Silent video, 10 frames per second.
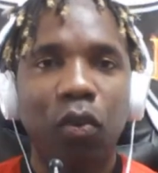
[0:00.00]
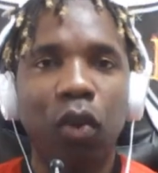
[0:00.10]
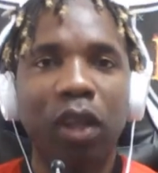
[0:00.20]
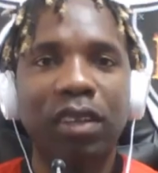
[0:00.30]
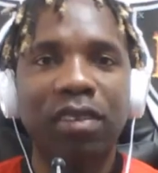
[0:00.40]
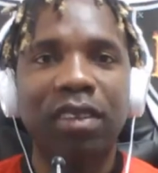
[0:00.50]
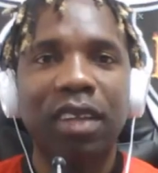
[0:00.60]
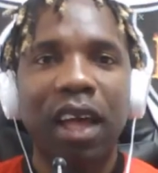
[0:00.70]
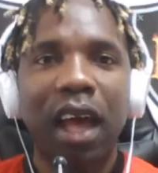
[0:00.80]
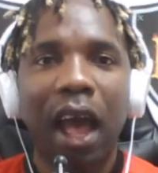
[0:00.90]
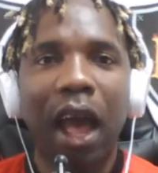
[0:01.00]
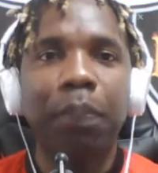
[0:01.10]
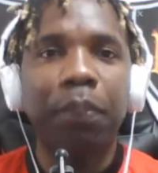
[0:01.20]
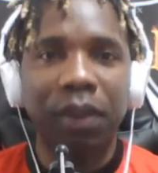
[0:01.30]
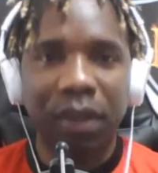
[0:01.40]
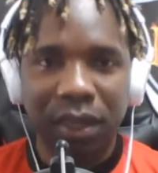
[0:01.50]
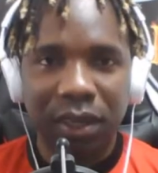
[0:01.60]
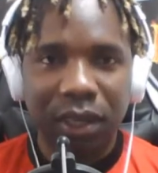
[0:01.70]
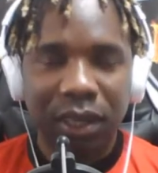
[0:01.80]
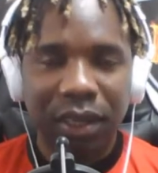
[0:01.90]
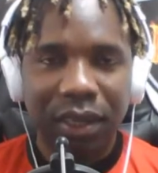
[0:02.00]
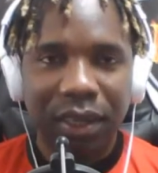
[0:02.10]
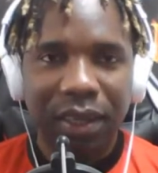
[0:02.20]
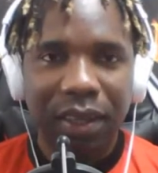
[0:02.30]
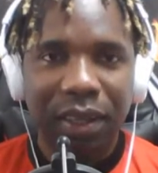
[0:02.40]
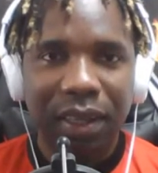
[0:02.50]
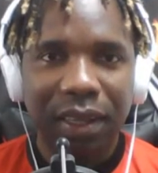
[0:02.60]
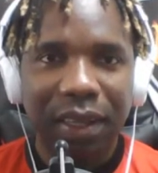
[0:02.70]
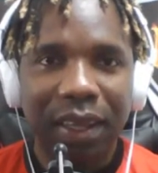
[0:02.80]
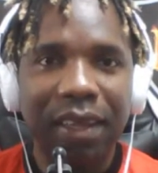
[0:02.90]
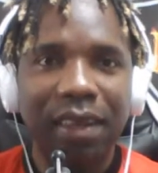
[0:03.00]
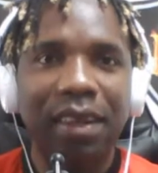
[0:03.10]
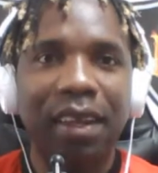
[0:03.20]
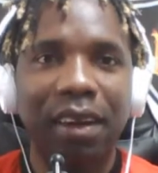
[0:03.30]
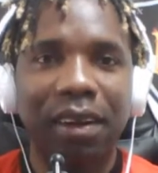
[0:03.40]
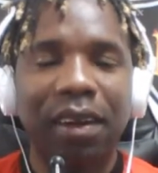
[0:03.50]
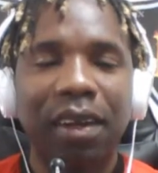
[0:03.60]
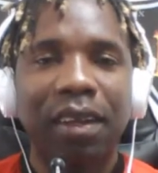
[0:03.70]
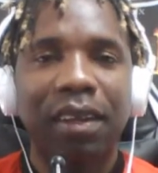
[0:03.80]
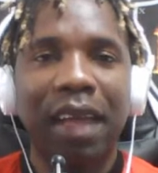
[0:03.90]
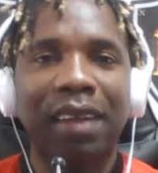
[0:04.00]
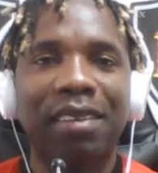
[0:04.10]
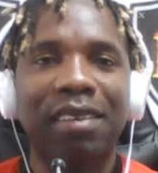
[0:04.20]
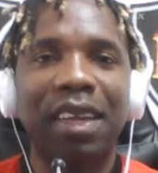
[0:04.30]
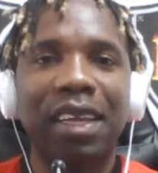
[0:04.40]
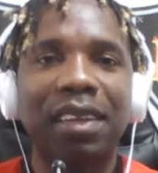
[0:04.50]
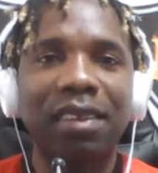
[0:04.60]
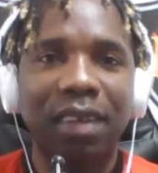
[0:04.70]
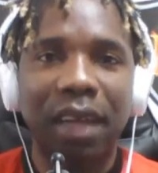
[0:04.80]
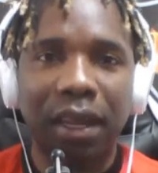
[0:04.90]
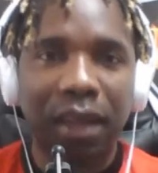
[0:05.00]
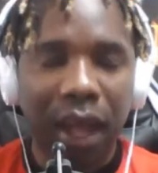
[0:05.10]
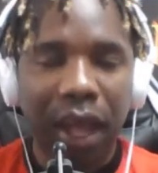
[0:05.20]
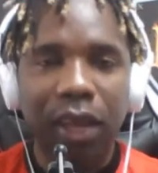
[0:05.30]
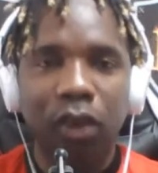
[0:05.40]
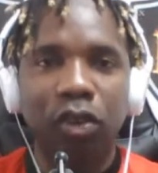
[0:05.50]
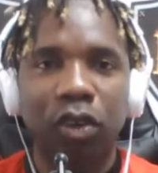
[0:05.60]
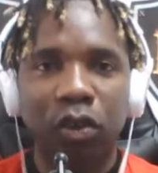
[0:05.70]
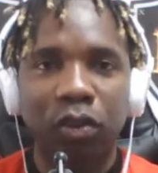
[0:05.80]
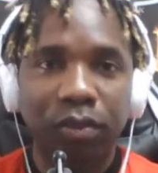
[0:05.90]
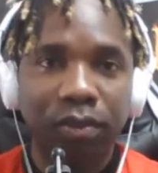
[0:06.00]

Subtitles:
What is happening in there that is leading to that? I don't know.